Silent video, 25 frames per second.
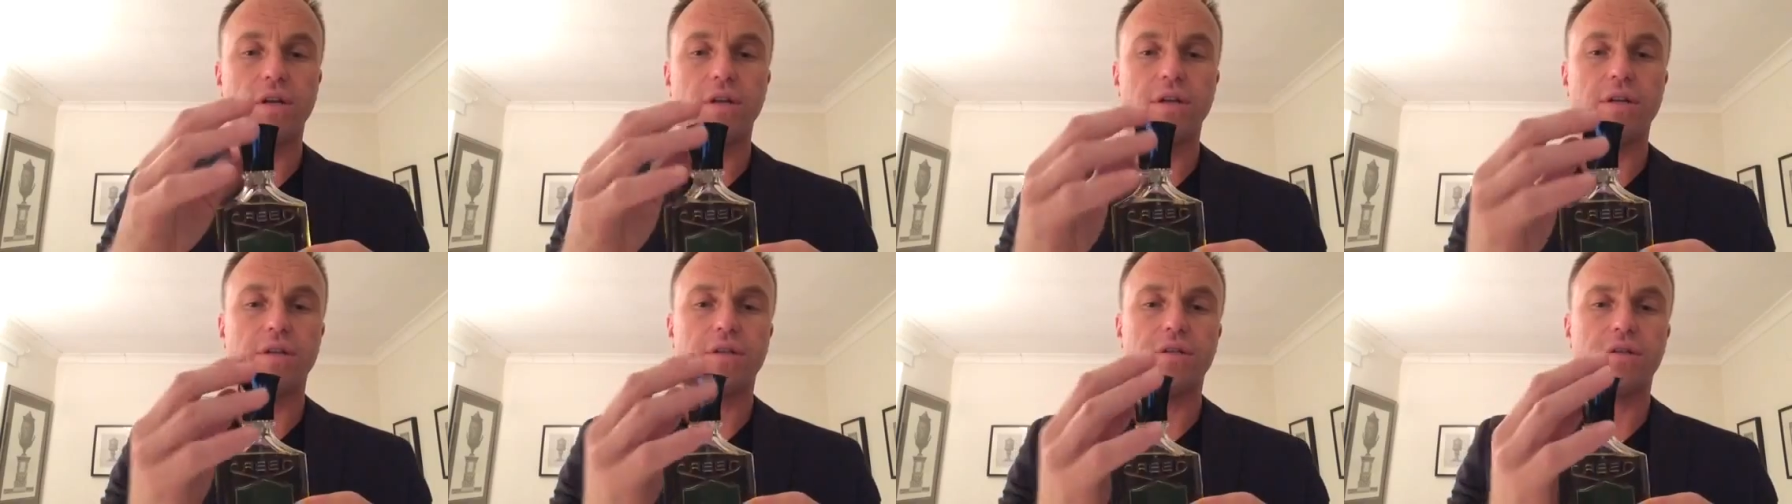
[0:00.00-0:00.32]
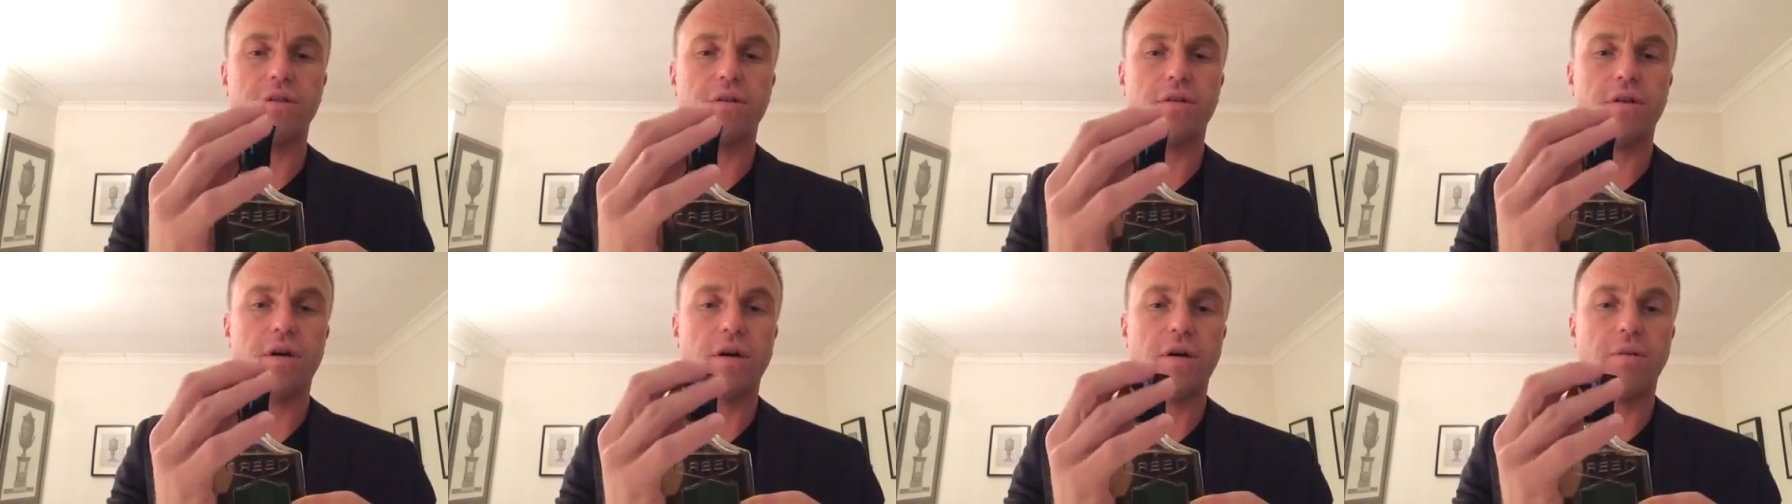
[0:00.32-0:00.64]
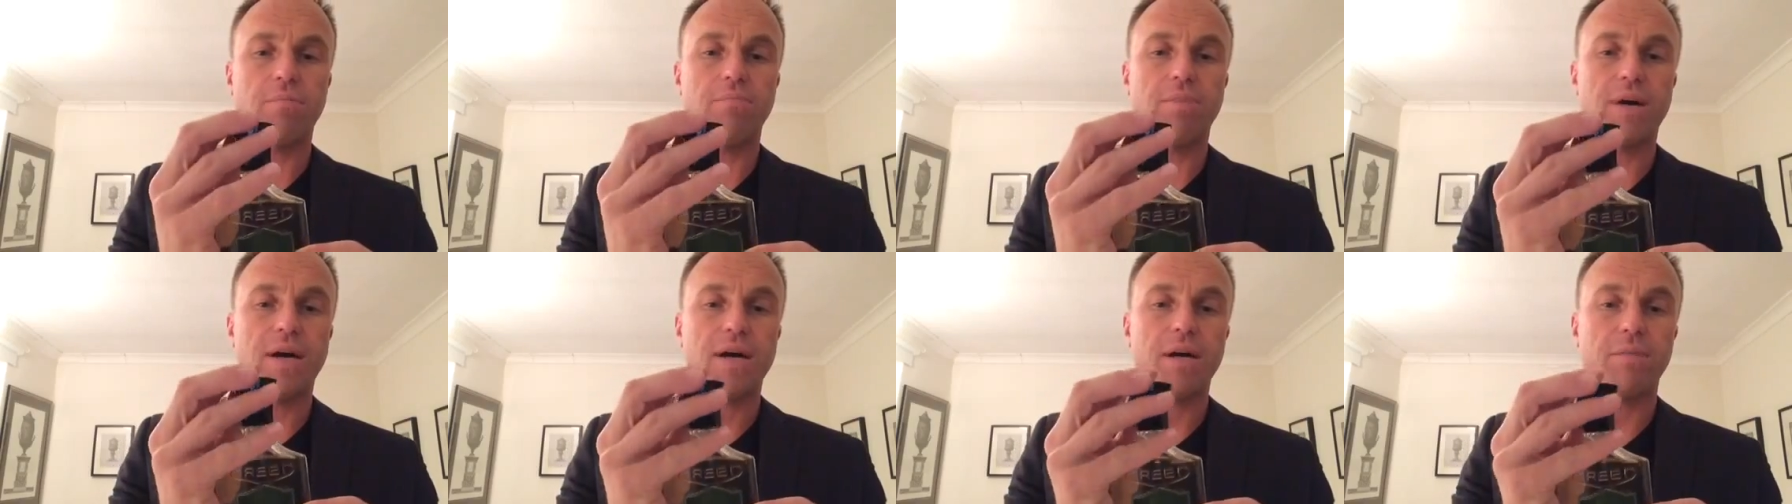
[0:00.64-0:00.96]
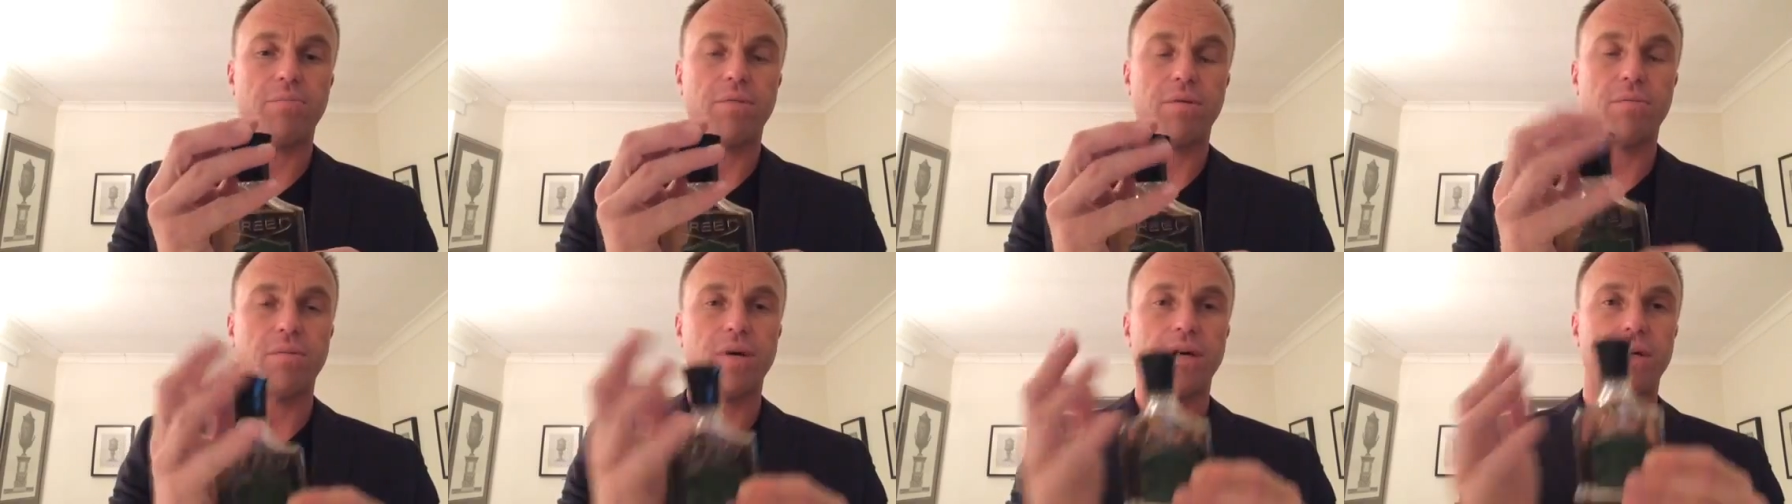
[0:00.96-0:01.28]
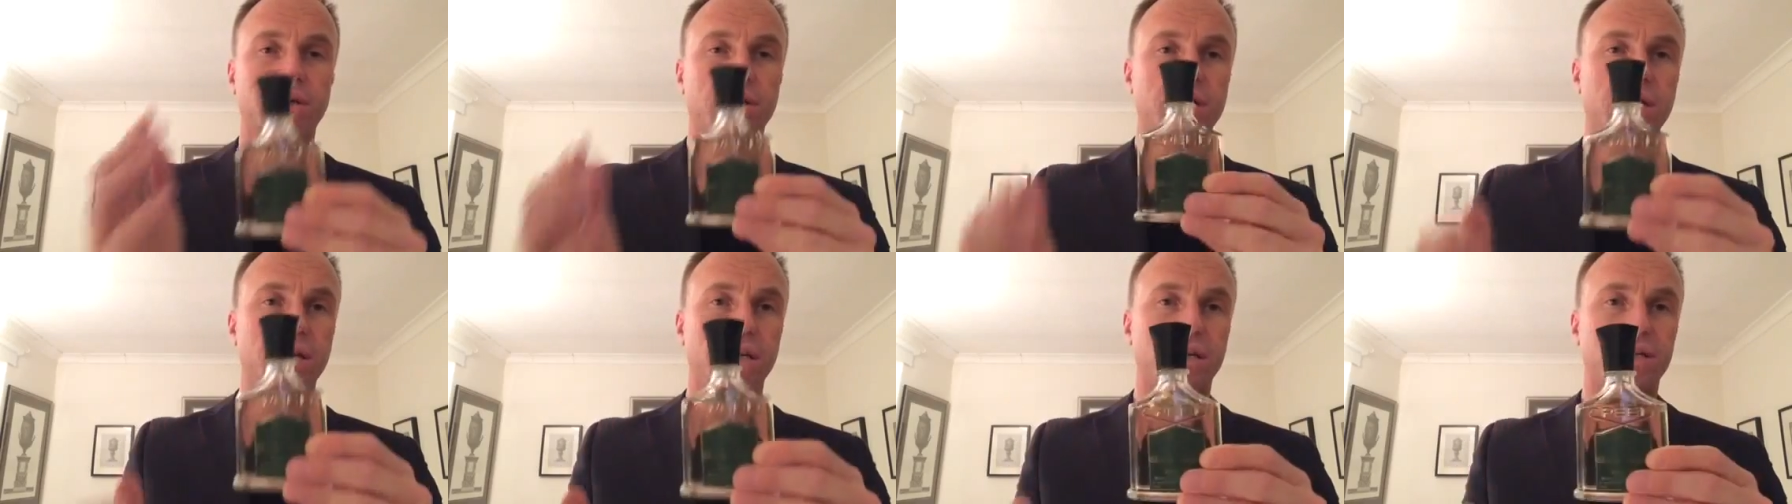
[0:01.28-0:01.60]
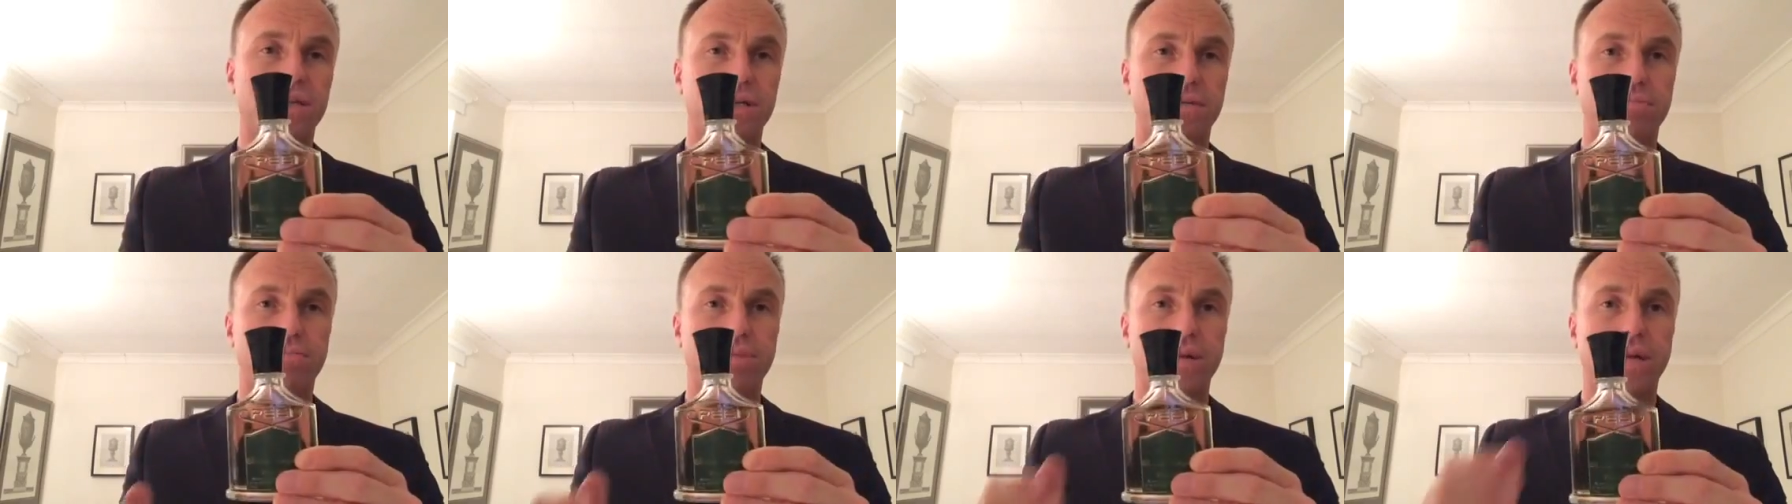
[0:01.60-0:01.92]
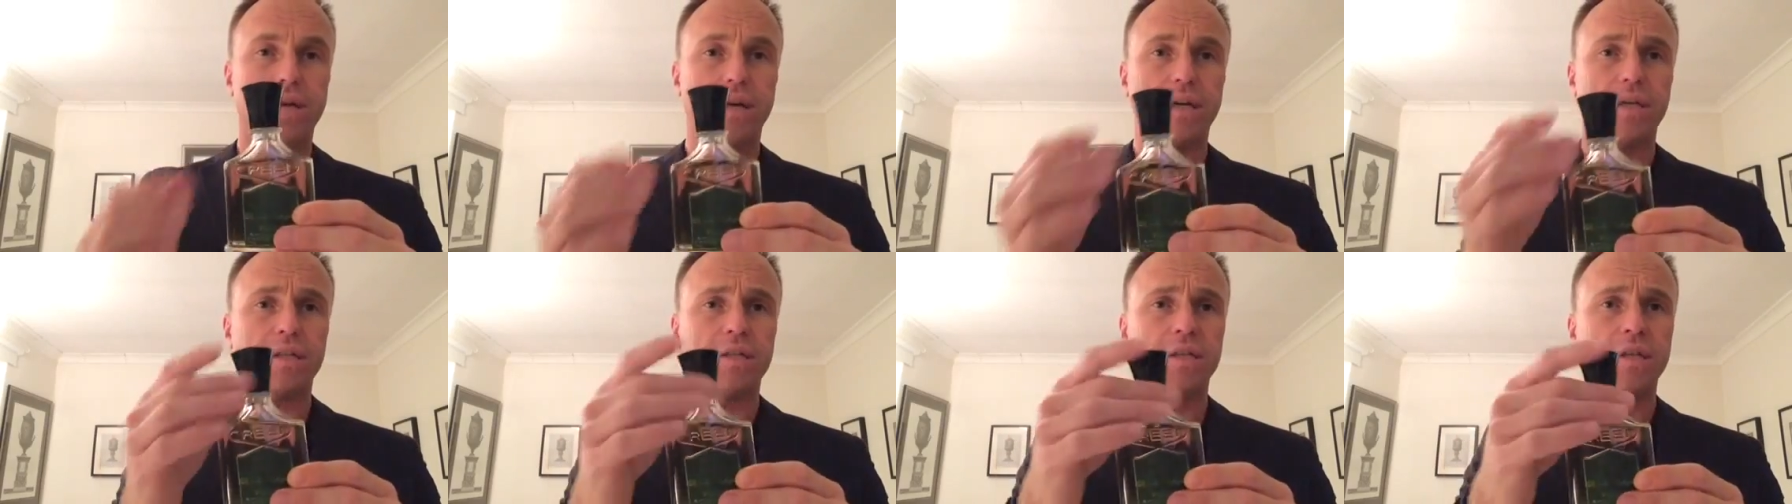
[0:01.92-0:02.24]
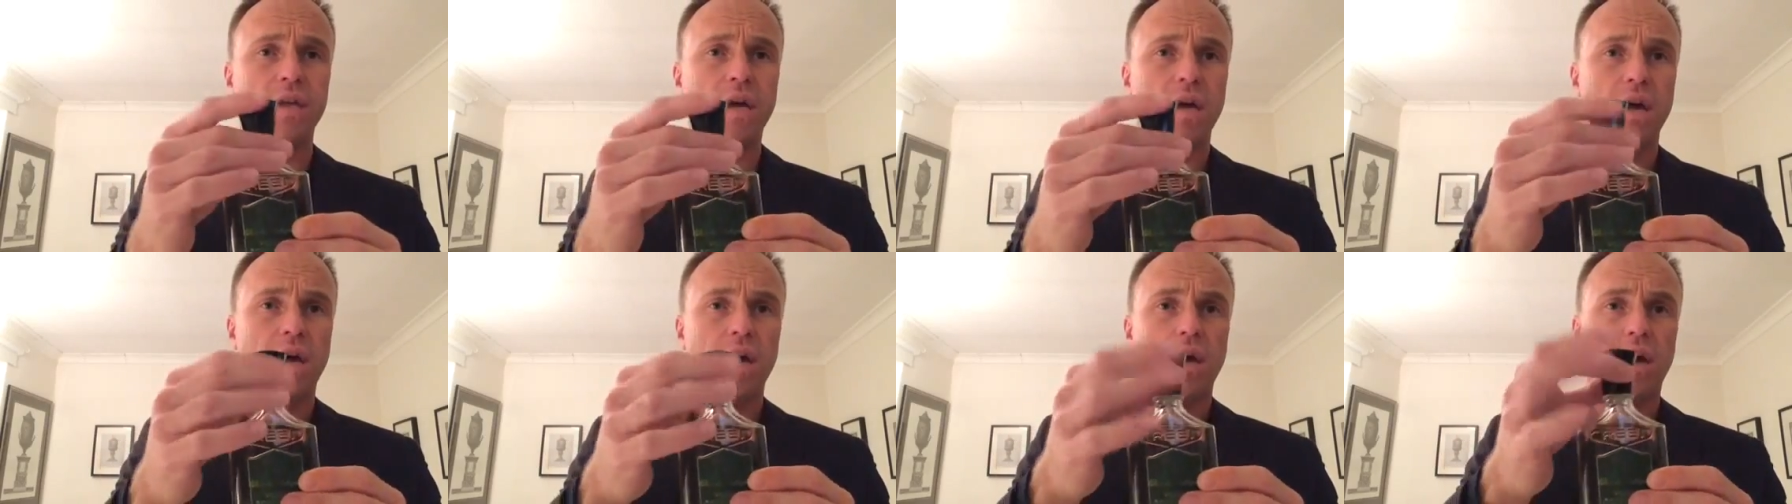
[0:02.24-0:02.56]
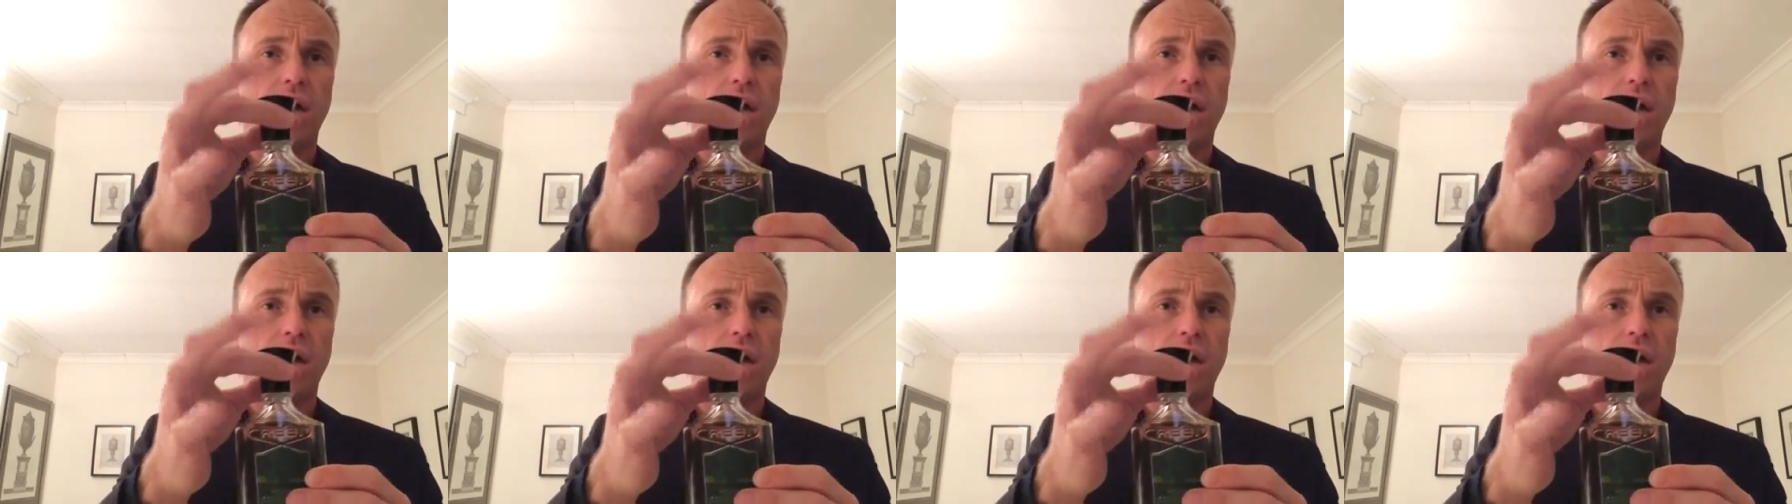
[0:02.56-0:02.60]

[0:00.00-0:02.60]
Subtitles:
lids are bad, but mine clicks in place